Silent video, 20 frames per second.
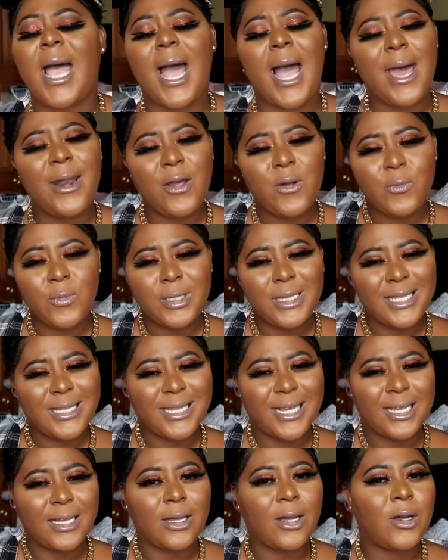I don't really
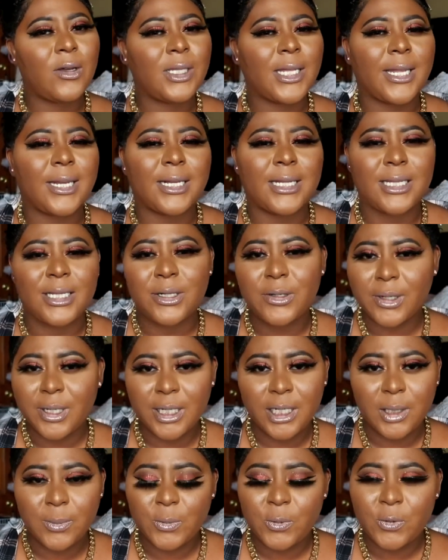like a whole lot of glitter
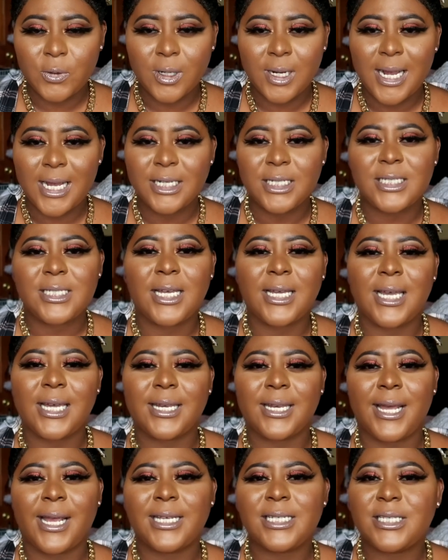anymore. I just like a
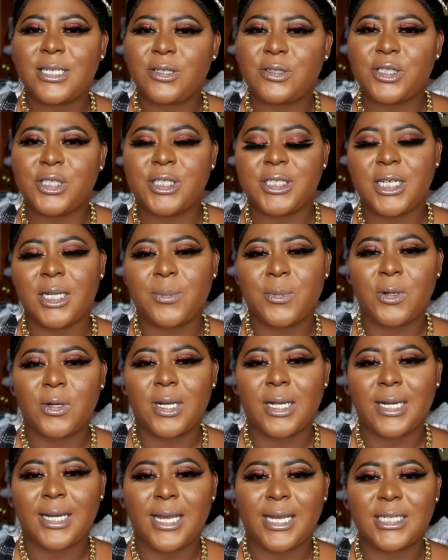nice little shimmer,
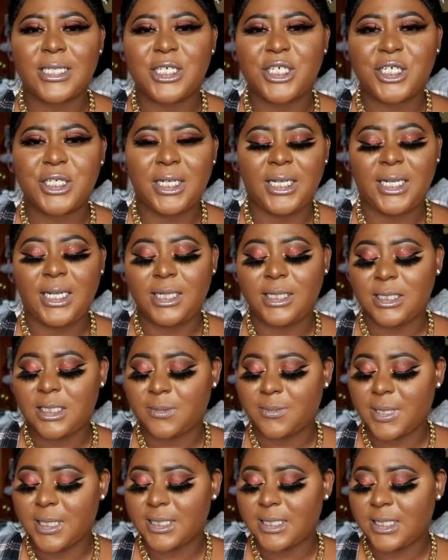a nice sheen to
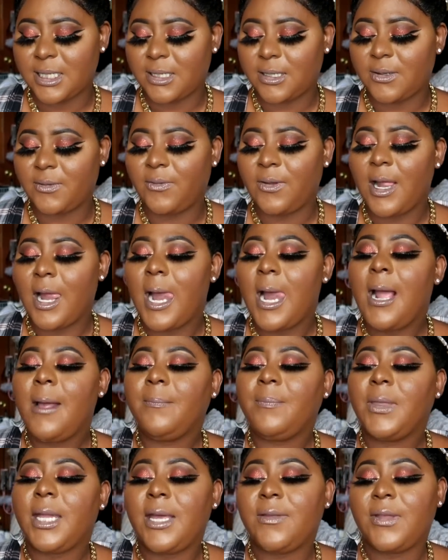myself.
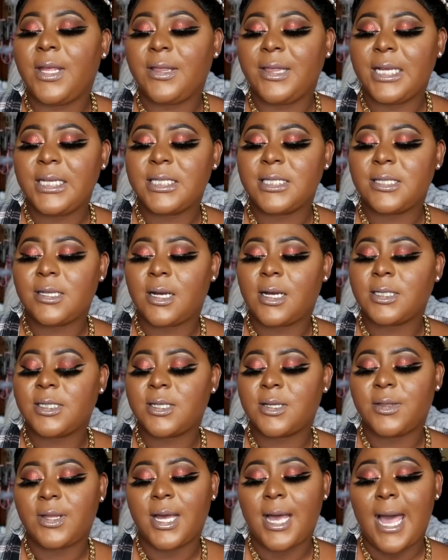And then this is
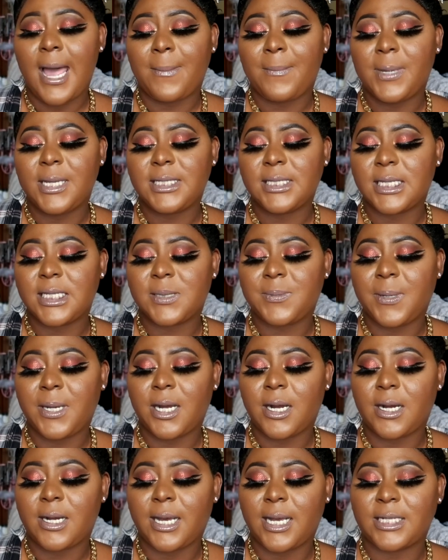also the Hibiscus
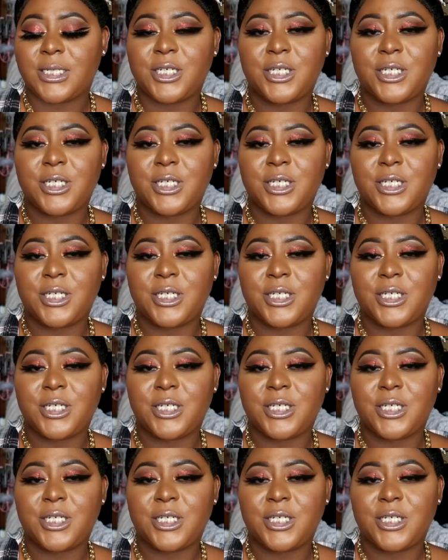Paradise